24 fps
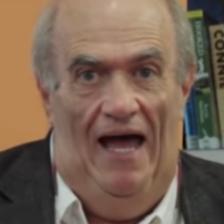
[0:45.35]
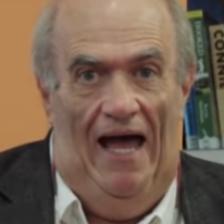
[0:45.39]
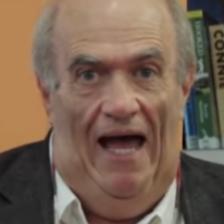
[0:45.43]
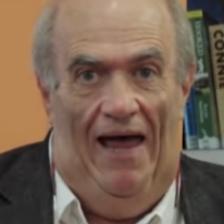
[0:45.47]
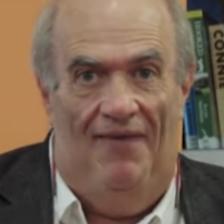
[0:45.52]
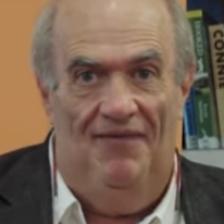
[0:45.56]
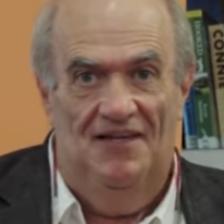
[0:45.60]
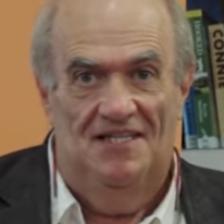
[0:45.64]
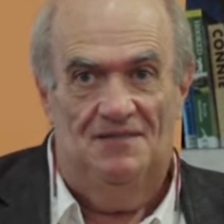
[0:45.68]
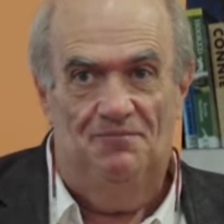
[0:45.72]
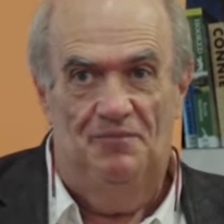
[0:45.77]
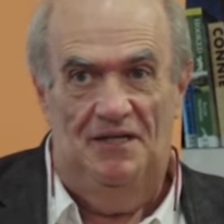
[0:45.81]

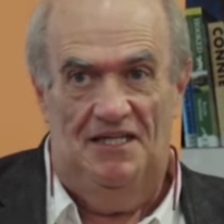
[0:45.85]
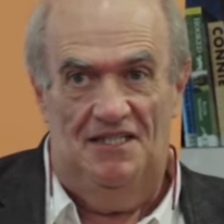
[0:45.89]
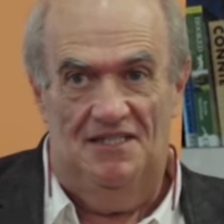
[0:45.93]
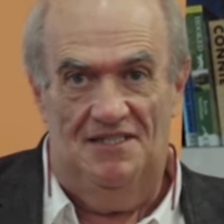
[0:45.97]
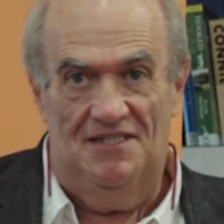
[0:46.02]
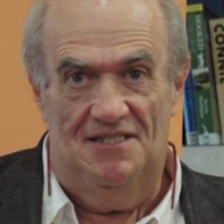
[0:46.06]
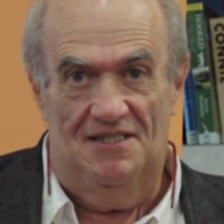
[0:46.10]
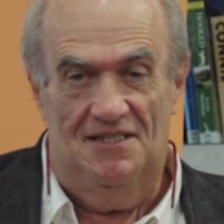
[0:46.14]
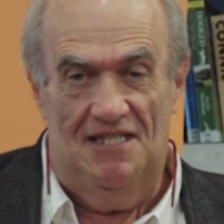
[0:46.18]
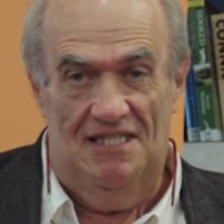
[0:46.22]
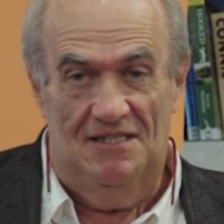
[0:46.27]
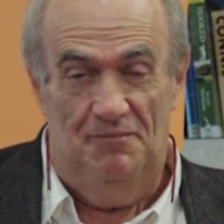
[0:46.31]
And this being,
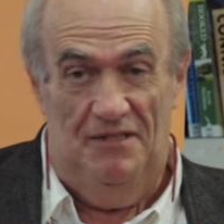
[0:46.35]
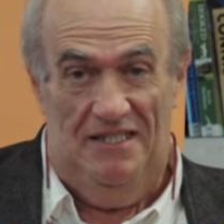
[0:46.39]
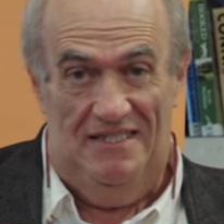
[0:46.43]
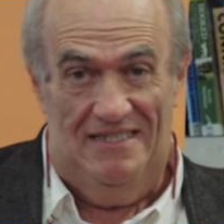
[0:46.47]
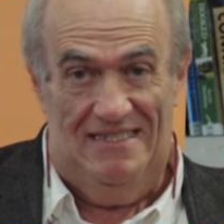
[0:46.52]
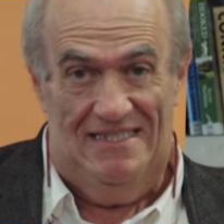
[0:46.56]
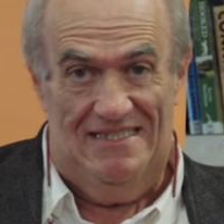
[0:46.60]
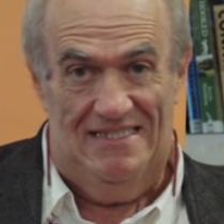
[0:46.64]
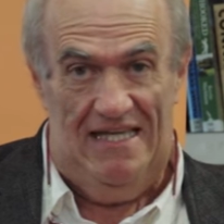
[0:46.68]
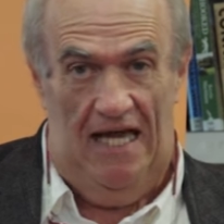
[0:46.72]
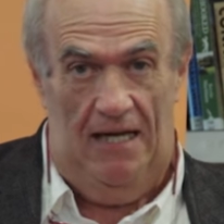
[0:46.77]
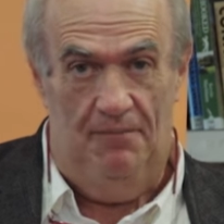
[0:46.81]
this being
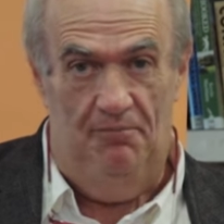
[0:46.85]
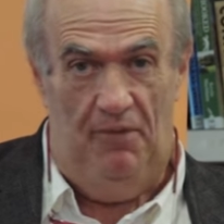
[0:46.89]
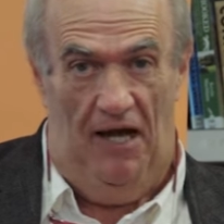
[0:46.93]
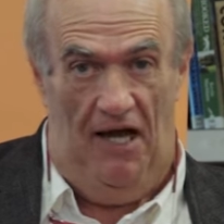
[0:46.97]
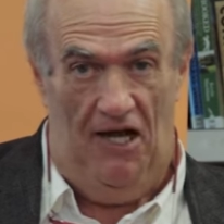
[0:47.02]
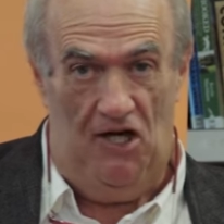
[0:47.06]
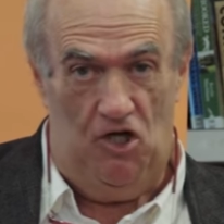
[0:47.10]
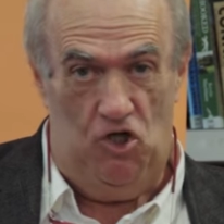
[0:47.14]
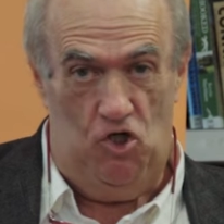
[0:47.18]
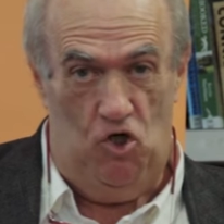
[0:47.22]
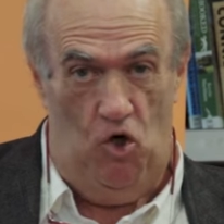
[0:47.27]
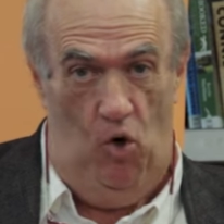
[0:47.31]
said by
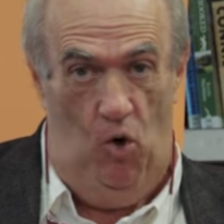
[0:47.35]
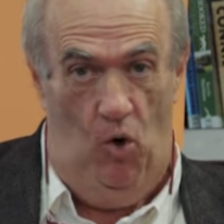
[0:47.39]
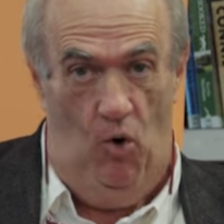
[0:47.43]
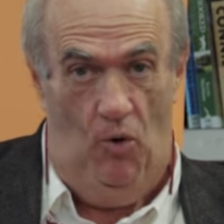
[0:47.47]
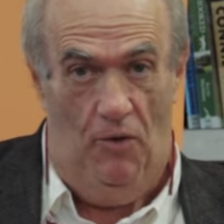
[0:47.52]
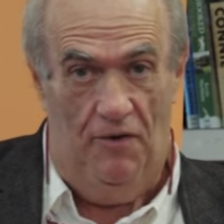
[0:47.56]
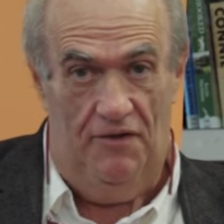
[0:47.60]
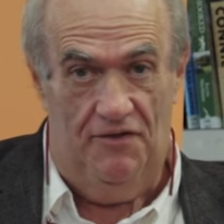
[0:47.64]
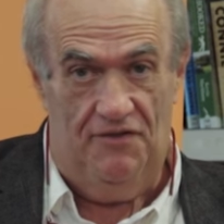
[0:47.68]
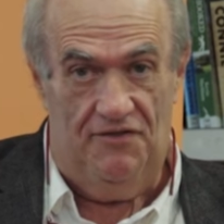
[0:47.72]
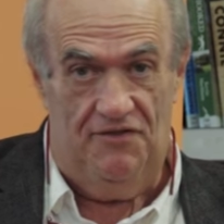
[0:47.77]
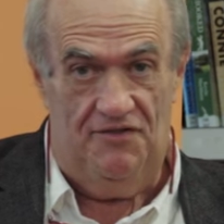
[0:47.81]
a
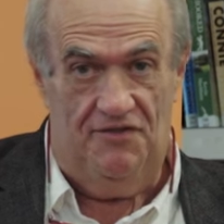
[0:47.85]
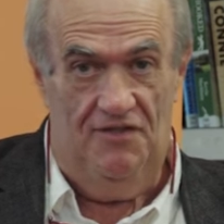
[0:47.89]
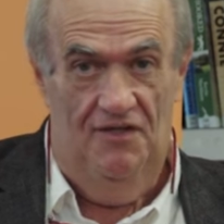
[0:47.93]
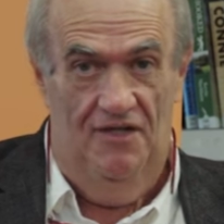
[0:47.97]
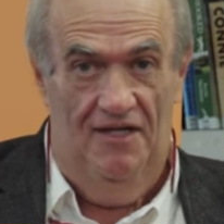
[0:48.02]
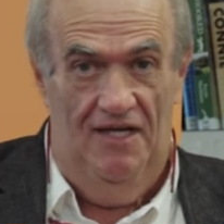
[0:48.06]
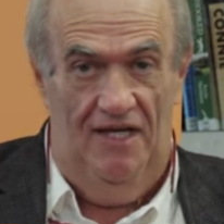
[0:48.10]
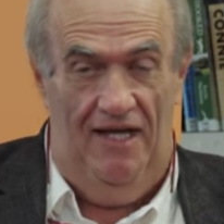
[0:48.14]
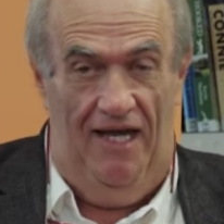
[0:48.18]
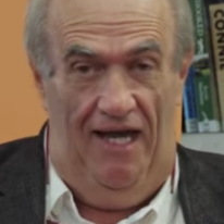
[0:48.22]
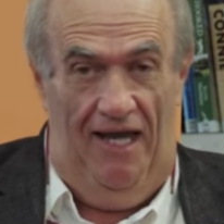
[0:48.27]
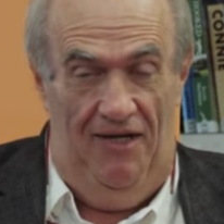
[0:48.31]
chorus
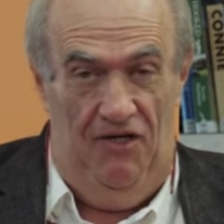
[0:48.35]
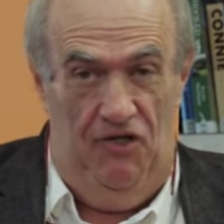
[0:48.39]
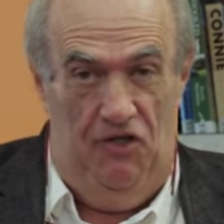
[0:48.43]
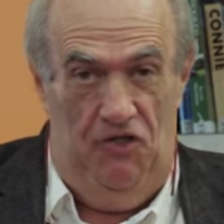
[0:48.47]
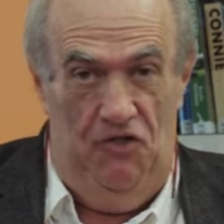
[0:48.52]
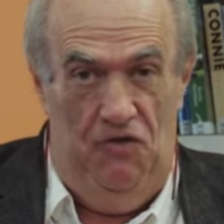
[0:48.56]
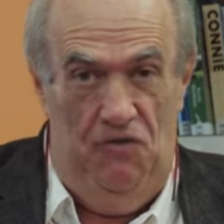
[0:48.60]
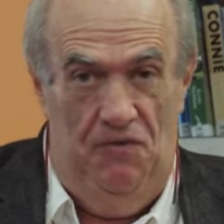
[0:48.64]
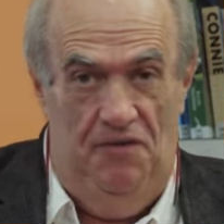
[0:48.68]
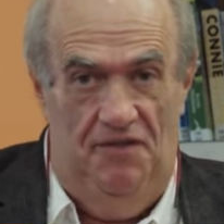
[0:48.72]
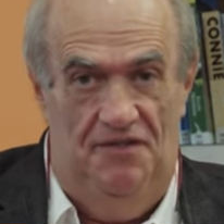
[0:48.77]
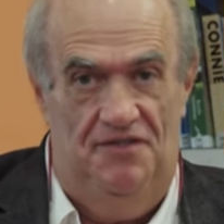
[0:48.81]
in
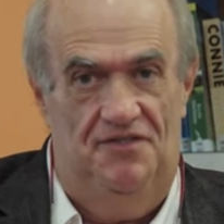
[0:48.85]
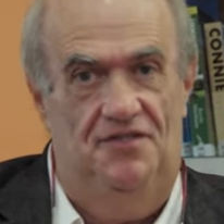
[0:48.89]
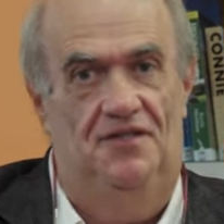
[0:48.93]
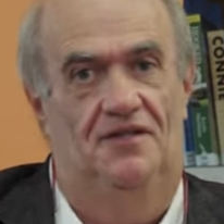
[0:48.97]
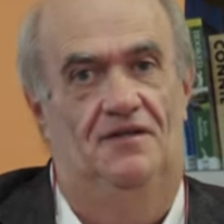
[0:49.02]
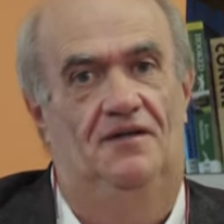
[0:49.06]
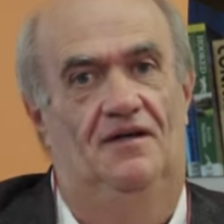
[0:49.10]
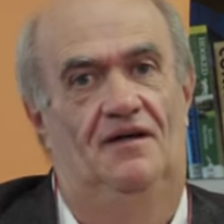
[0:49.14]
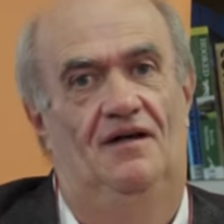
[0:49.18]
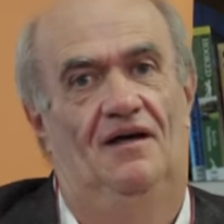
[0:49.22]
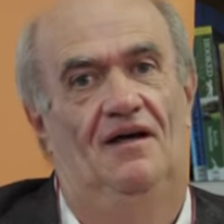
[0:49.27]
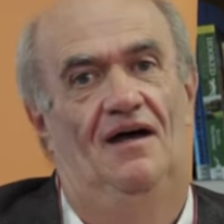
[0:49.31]
unison